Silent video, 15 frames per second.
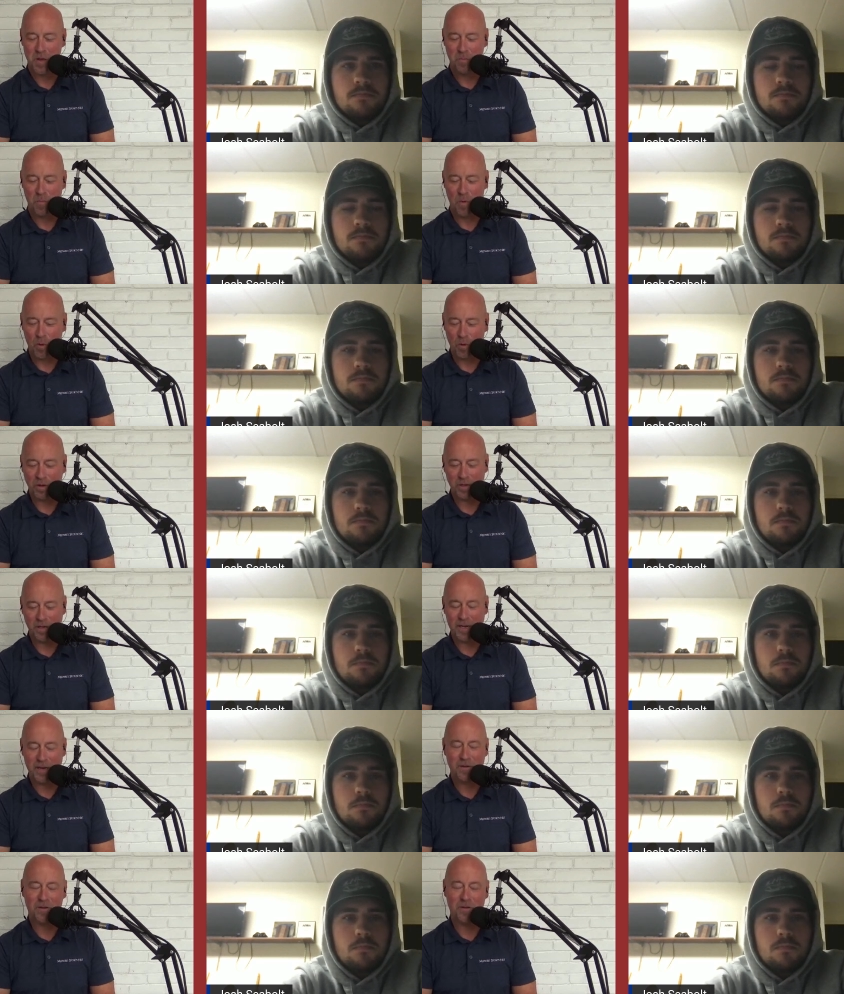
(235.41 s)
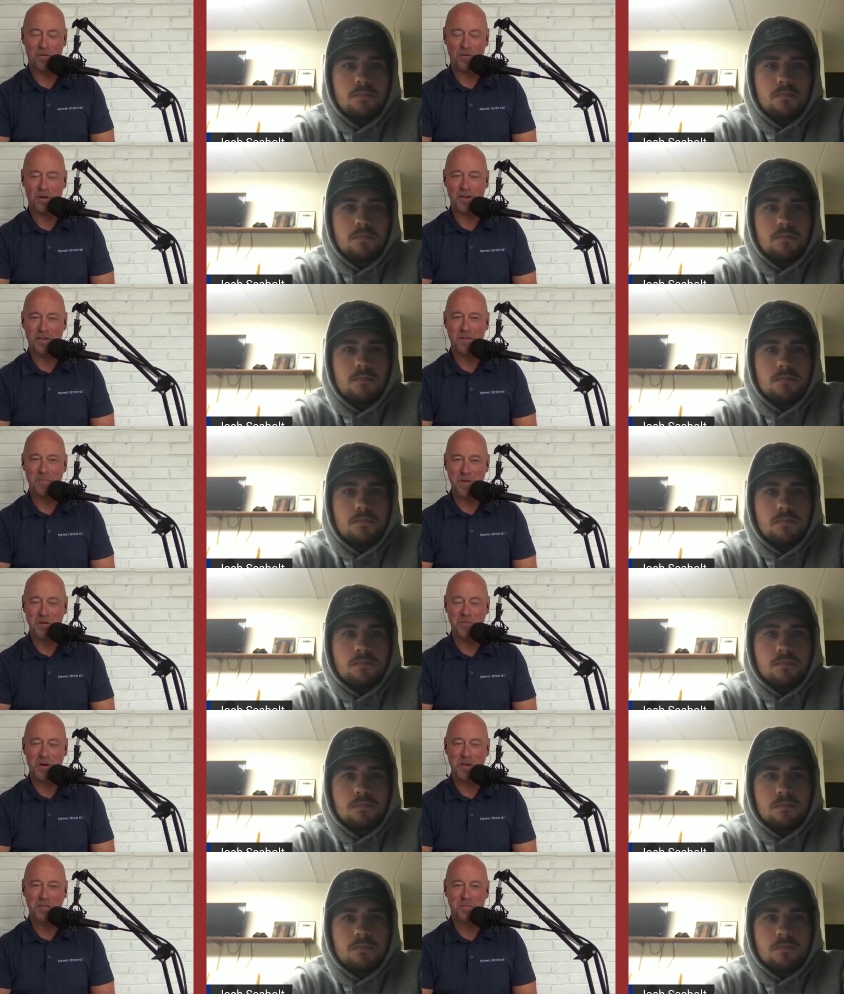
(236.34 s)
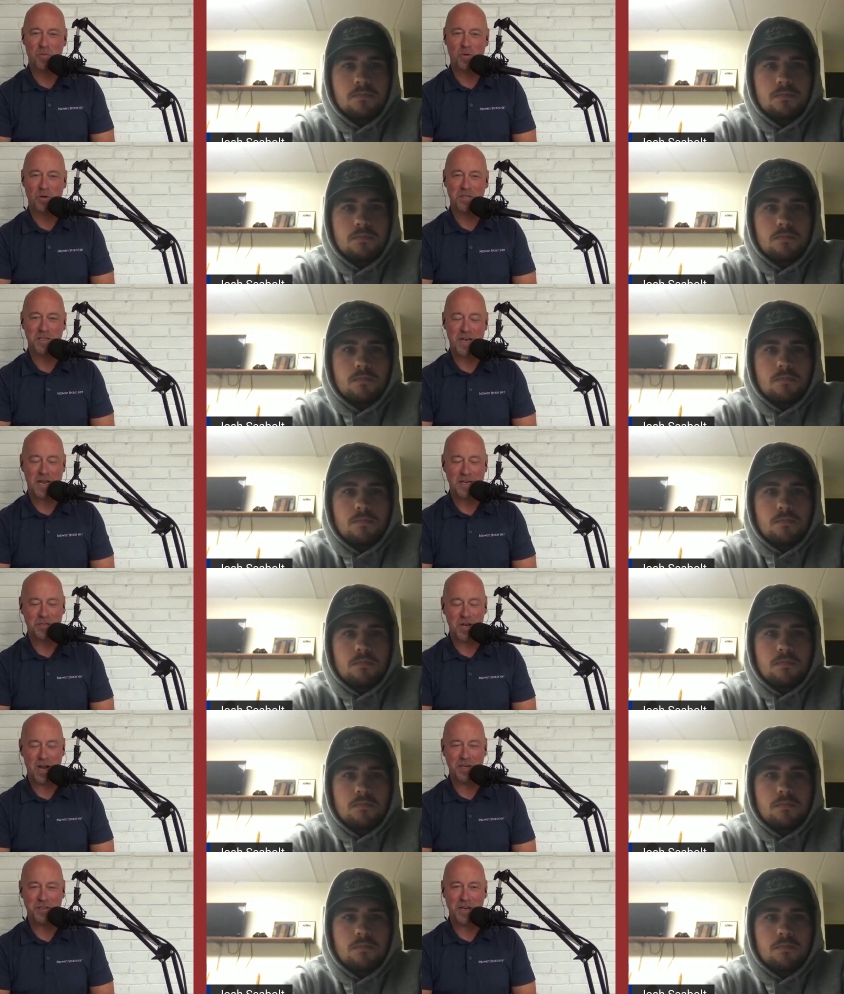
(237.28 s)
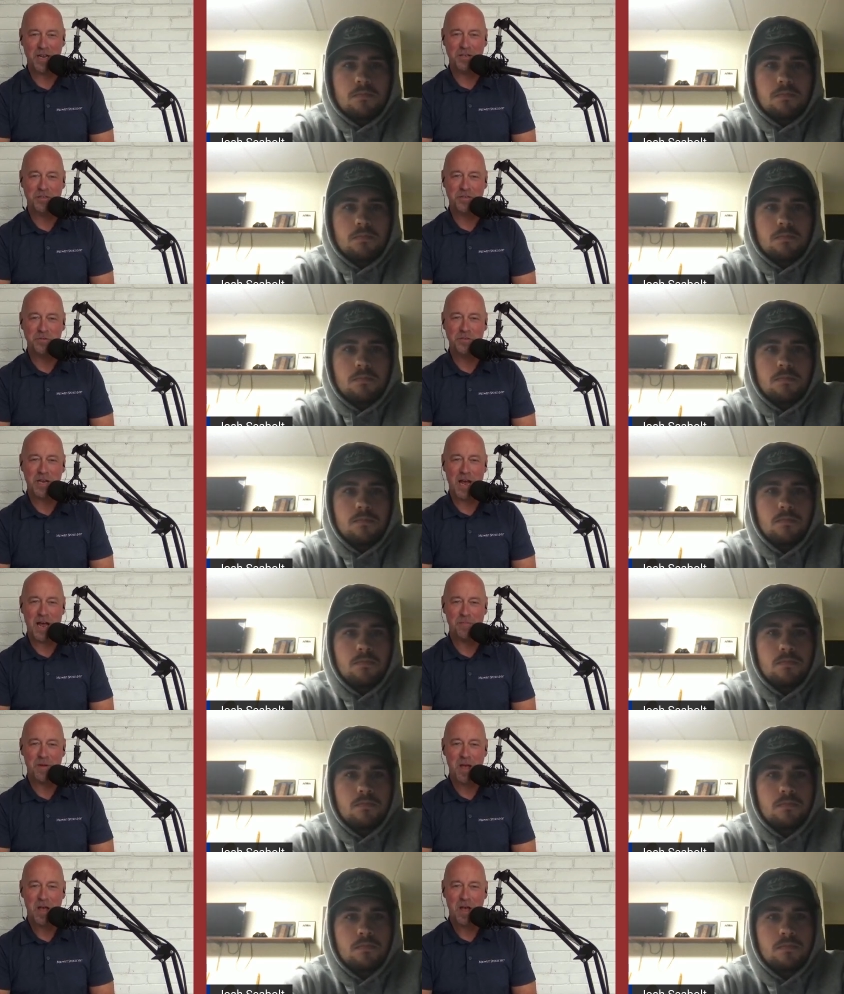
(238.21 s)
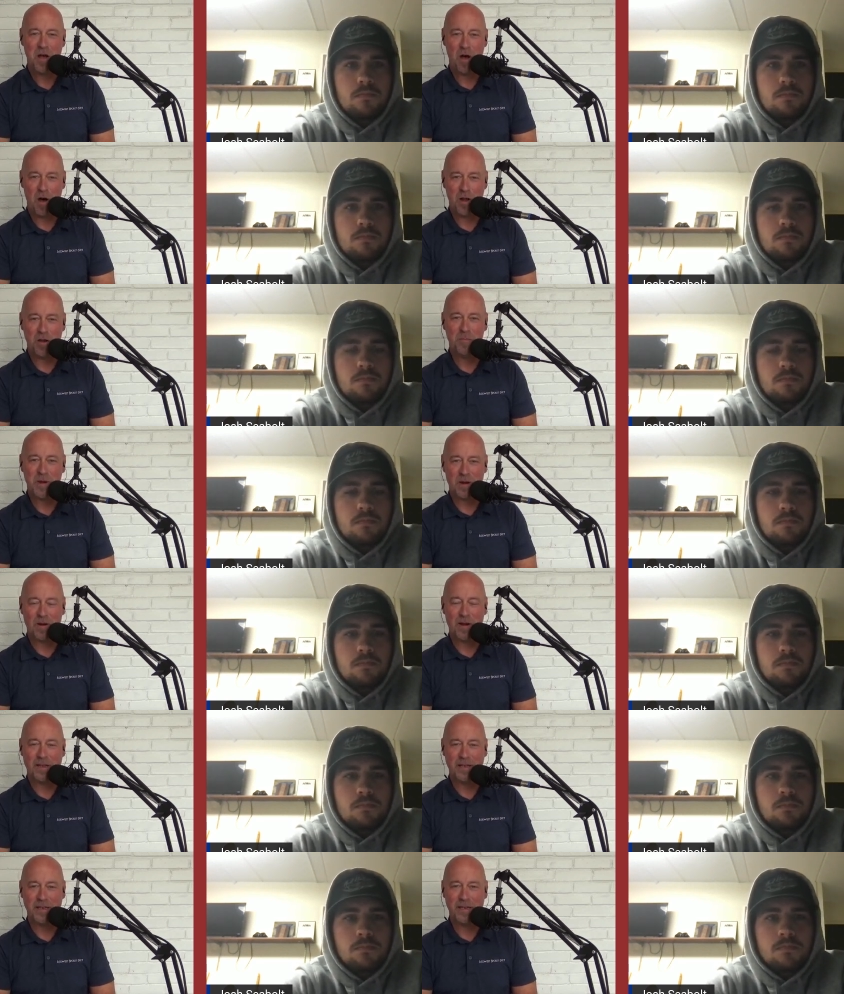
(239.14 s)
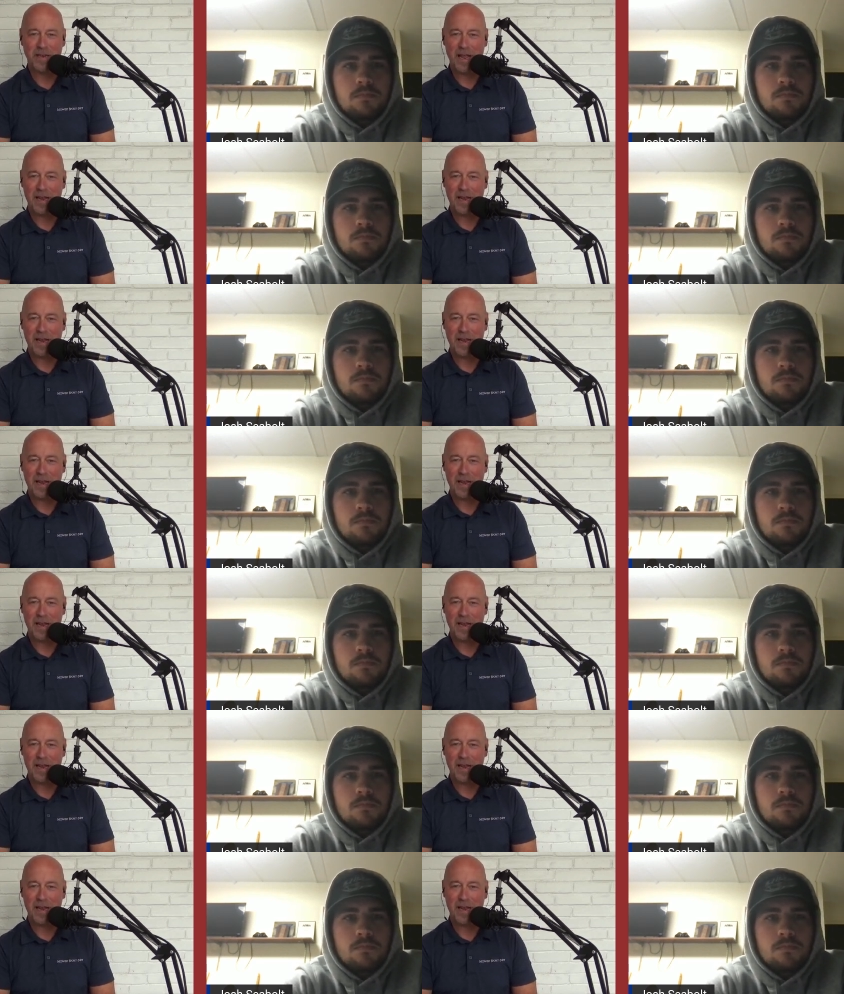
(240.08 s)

Speaker 1: more here on midwest sportsnet josh a two-time all American,